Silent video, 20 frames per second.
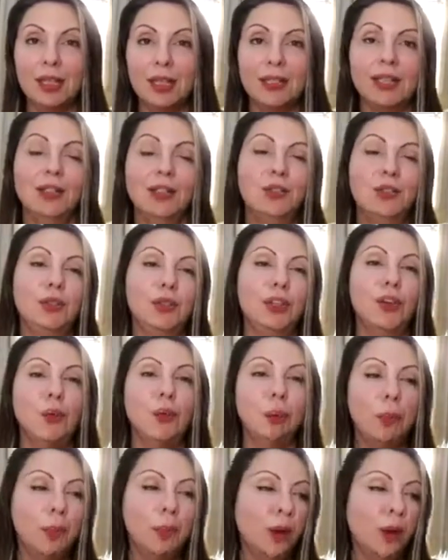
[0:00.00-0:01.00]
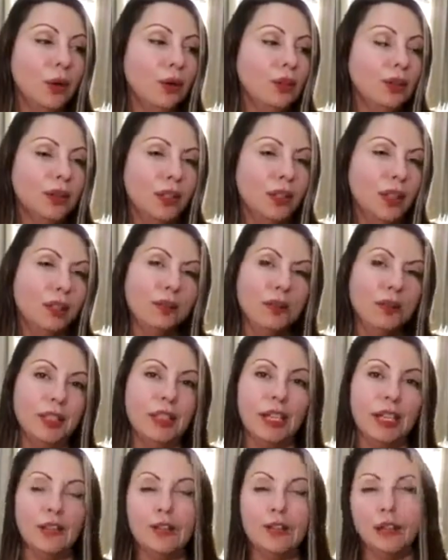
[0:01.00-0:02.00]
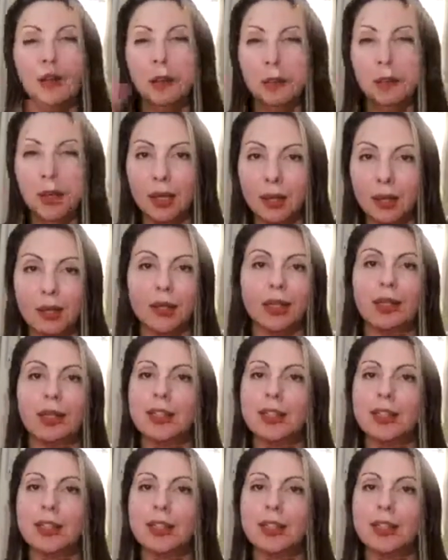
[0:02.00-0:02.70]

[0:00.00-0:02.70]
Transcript: than to, post every day for a month